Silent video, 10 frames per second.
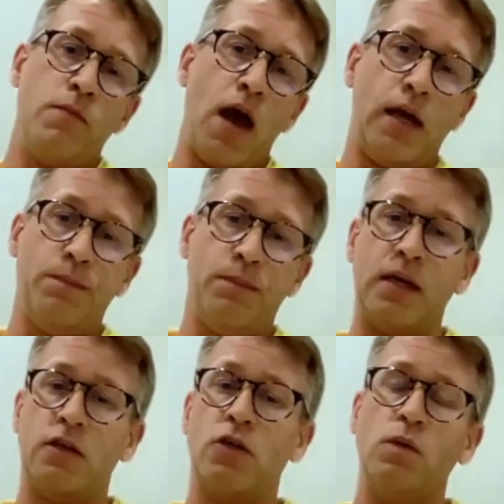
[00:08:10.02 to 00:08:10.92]
had
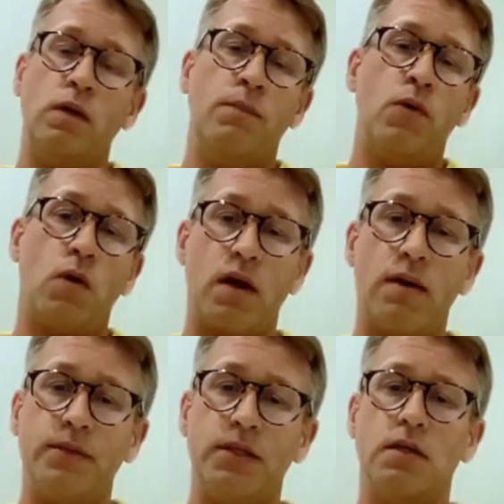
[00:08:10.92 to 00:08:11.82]
big QE
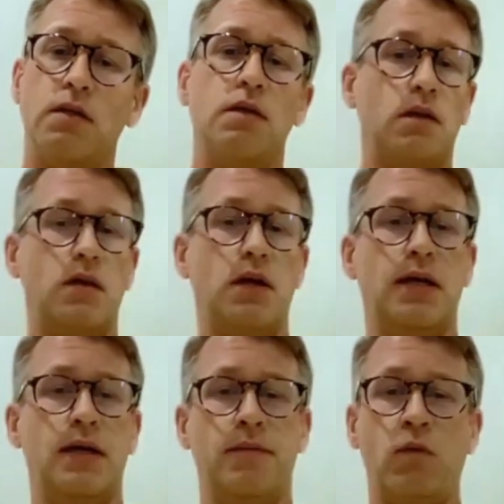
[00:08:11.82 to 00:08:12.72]
programs,
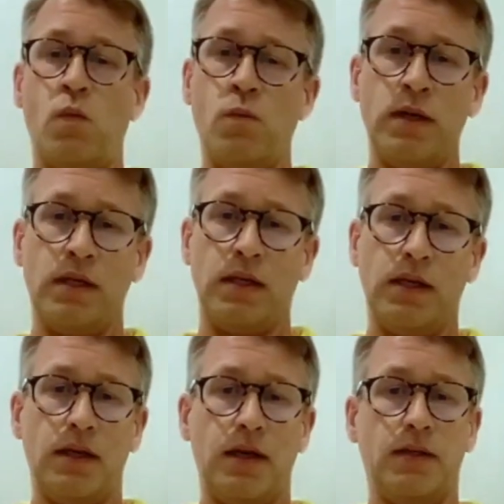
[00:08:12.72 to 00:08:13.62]

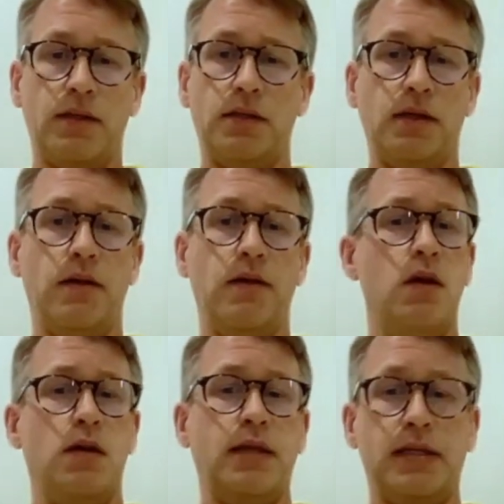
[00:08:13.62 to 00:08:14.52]
meaning that
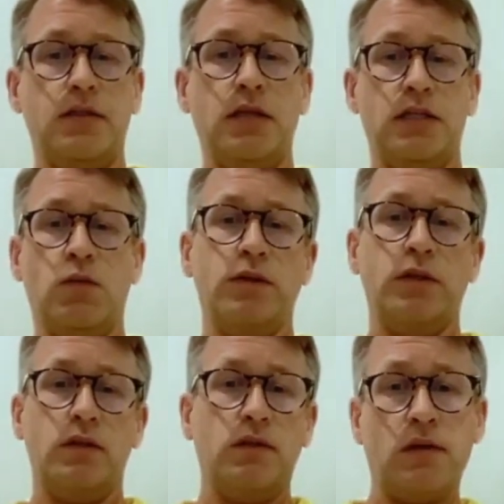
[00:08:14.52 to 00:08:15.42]
that's
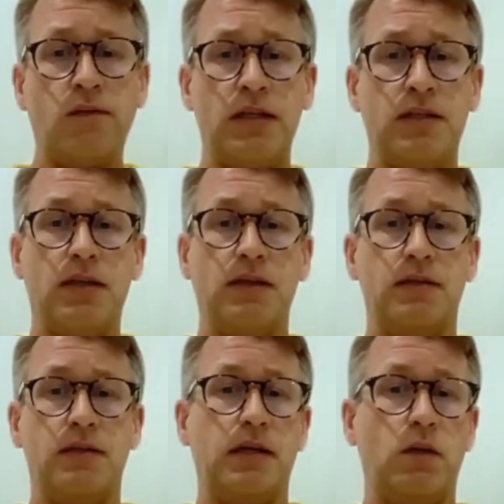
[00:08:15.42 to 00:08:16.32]
quantitative easing.
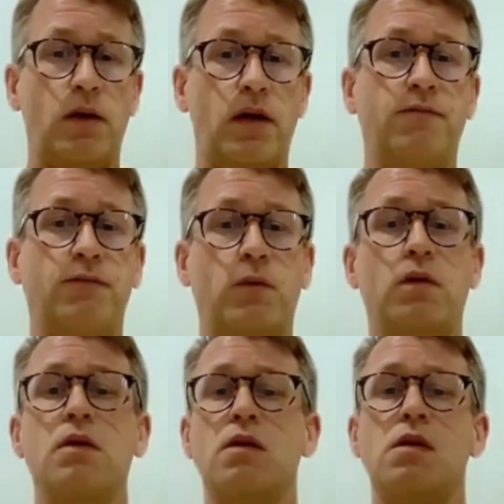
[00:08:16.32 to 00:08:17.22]
That's another way
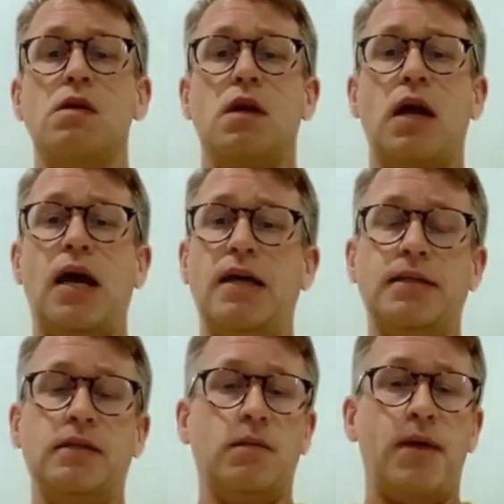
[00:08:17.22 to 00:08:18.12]
for
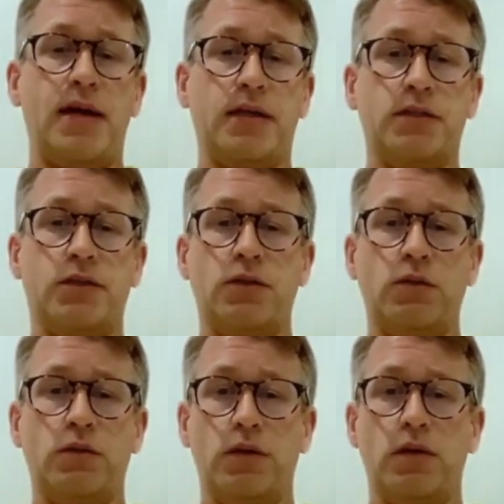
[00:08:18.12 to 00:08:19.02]
central banks
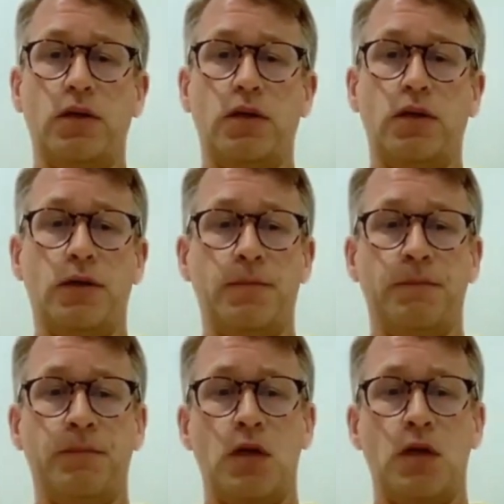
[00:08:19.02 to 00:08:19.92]
to
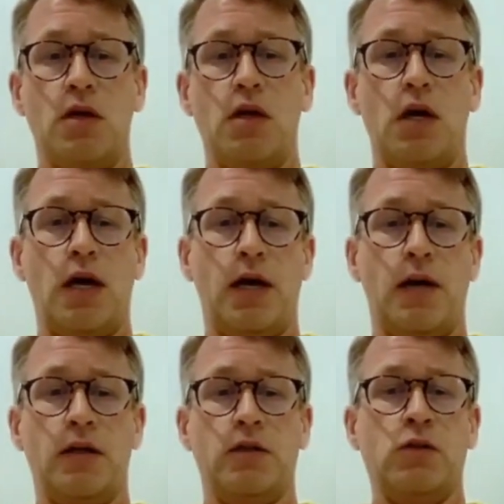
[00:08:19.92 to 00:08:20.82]

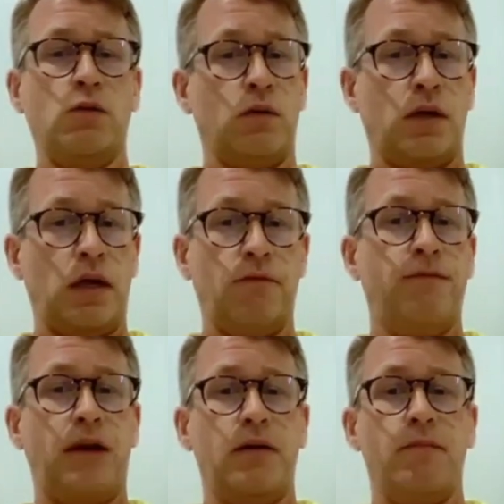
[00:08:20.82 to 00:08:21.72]
kind of
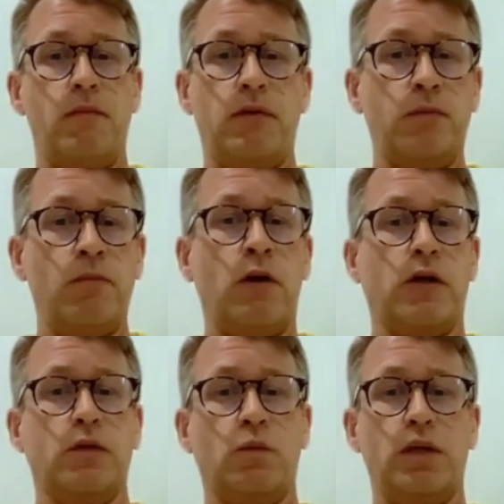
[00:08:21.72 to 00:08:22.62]
flood a
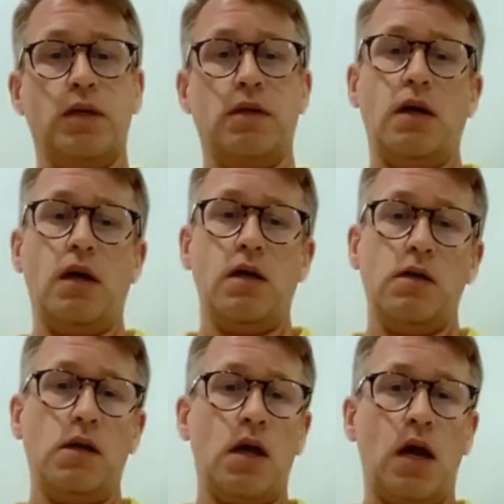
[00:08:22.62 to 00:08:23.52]
market with
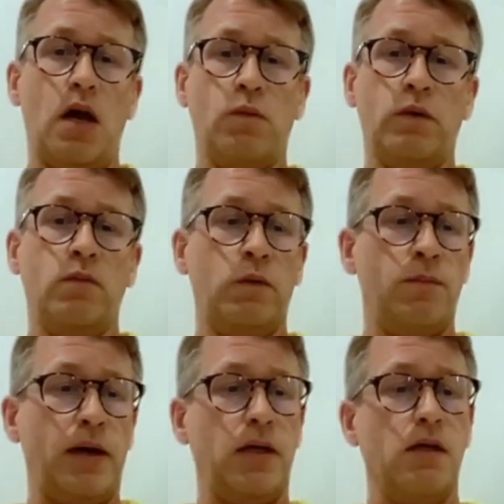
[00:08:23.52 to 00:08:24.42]

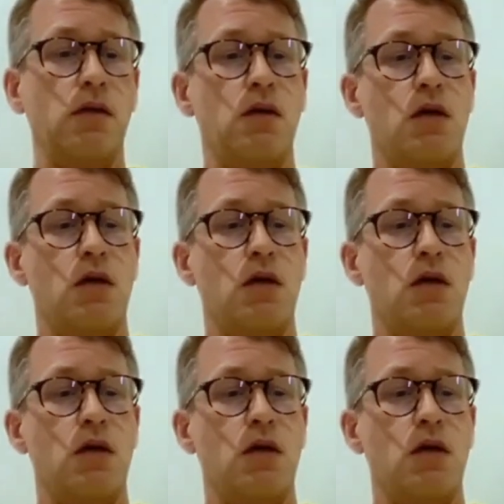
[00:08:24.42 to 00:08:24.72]
money.